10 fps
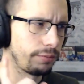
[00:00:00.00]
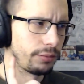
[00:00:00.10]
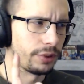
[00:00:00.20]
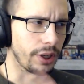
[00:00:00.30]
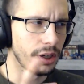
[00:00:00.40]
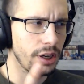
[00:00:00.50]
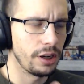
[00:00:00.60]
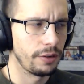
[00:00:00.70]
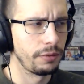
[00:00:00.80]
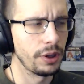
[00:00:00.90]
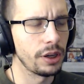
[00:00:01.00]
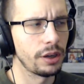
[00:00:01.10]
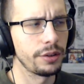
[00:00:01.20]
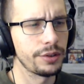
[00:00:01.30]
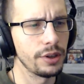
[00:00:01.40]
like Ninian
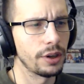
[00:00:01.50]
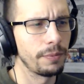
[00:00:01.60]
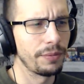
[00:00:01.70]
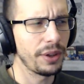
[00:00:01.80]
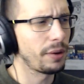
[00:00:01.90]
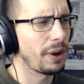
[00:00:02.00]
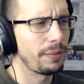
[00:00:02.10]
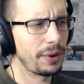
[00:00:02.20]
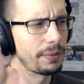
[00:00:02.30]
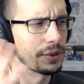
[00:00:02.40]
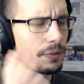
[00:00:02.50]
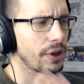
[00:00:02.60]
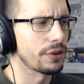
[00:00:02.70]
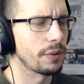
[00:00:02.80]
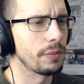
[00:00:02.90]
and Tiki. There might be someone
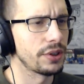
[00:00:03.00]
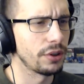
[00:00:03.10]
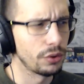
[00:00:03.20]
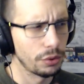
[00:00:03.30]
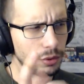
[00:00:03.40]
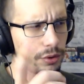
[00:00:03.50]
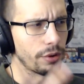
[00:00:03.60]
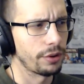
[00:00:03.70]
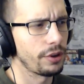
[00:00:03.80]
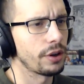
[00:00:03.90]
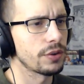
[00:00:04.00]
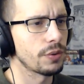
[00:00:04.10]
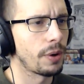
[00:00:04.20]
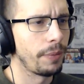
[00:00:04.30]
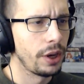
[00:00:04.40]
else I'm missing, Dual Dorothea as
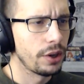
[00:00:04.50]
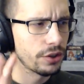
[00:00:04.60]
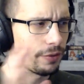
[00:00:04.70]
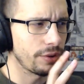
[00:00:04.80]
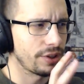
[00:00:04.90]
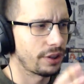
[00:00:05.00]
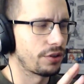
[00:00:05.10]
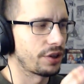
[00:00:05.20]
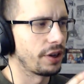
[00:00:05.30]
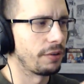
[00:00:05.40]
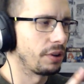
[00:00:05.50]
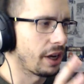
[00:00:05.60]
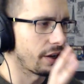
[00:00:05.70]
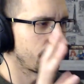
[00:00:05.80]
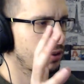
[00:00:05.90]
well. So it feels like they're just giving
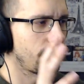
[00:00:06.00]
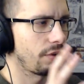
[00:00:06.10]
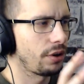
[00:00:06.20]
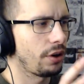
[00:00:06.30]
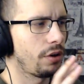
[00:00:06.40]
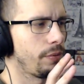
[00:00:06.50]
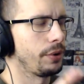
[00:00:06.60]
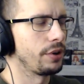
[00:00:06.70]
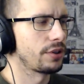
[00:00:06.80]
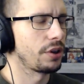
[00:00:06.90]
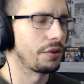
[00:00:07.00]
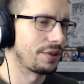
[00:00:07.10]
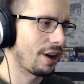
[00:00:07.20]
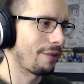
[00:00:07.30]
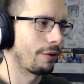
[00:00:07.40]
dance Harmonious skills
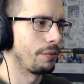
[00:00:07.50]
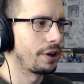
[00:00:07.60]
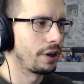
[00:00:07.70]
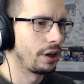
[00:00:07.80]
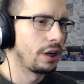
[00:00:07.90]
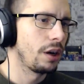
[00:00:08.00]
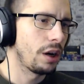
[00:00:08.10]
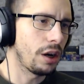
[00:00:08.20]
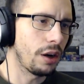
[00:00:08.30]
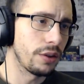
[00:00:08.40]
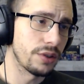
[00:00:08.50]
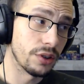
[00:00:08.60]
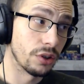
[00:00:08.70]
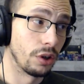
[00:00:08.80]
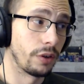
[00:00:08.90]
to everyone. This
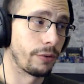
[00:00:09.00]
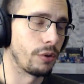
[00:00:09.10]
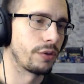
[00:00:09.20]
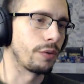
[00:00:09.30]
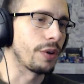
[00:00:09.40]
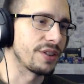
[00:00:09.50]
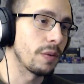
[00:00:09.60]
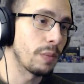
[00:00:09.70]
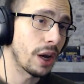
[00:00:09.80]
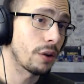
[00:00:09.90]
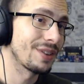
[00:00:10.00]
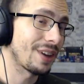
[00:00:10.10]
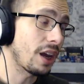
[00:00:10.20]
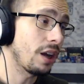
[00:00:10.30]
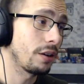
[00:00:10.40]
is good, of course, for Resonant Battles,
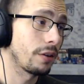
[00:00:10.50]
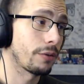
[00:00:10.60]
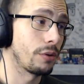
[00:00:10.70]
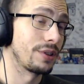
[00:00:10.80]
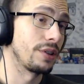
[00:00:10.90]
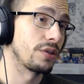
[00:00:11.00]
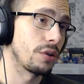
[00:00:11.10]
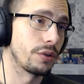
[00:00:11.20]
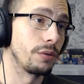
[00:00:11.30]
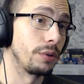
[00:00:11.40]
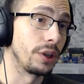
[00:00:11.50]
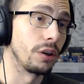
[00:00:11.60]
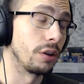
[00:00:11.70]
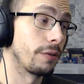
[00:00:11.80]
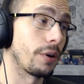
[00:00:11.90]
and of course it's also really
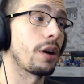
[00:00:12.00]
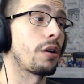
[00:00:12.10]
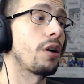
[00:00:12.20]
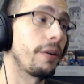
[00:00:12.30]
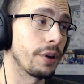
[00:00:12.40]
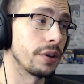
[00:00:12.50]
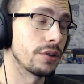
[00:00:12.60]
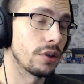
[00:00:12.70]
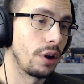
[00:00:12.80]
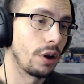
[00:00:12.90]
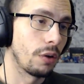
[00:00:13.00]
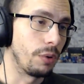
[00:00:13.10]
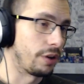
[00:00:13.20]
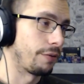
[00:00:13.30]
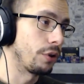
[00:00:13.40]
good for AR offense,
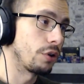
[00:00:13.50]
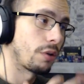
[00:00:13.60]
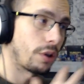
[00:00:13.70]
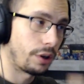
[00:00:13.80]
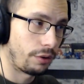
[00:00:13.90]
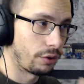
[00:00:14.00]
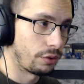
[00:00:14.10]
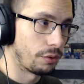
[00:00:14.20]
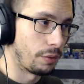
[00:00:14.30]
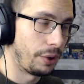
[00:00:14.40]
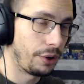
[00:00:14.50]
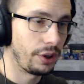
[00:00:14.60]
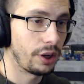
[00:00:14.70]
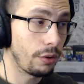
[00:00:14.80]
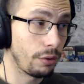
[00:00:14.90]
where if you do clear the dual
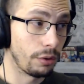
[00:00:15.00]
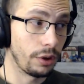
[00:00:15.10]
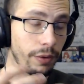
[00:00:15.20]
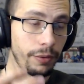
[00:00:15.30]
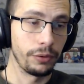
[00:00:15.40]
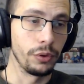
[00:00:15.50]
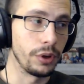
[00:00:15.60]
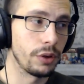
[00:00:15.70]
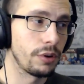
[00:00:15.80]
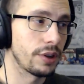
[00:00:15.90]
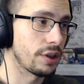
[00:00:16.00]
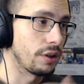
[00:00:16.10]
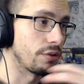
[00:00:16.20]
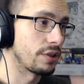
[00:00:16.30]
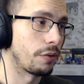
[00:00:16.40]
building or enough of dual units and
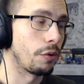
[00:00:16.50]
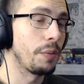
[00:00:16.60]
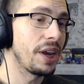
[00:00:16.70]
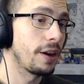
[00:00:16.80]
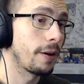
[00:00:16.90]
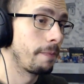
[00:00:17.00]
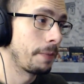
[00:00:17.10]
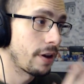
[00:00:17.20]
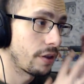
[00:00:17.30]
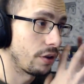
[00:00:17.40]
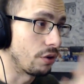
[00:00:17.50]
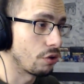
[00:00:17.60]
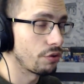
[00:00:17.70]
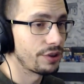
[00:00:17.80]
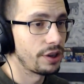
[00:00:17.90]
there's none remaining, then you
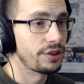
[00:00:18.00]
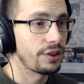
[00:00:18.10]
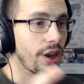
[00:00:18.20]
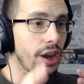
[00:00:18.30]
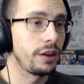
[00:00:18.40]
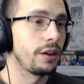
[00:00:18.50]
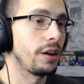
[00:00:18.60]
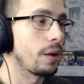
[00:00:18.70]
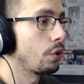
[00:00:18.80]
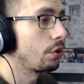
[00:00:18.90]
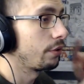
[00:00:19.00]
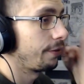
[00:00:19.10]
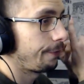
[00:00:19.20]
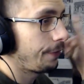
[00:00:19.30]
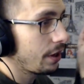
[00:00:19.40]
use this and enable
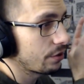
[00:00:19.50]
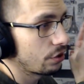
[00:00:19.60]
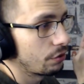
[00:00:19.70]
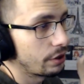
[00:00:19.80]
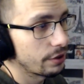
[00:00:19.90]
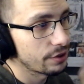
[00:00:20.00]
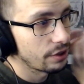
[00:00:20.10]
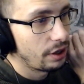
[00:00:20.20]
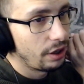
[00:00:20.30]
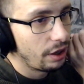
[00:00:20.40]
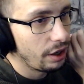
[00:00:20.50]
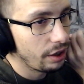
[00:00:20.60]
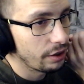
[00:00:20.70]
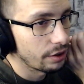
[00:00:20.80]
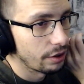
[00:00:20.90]
Fate's units,
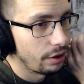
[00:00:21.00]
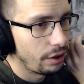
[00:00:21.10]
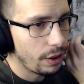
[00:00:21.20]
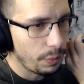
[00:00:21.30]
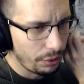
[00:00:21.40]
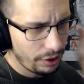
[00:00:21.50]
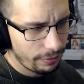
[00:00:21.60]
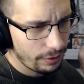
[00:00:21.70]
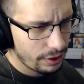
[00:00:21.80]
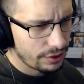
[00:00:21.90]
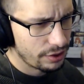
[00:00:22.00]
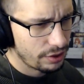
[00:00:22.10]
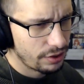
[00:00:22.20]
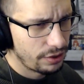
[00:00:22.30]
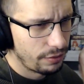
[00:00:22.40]
and I believe that's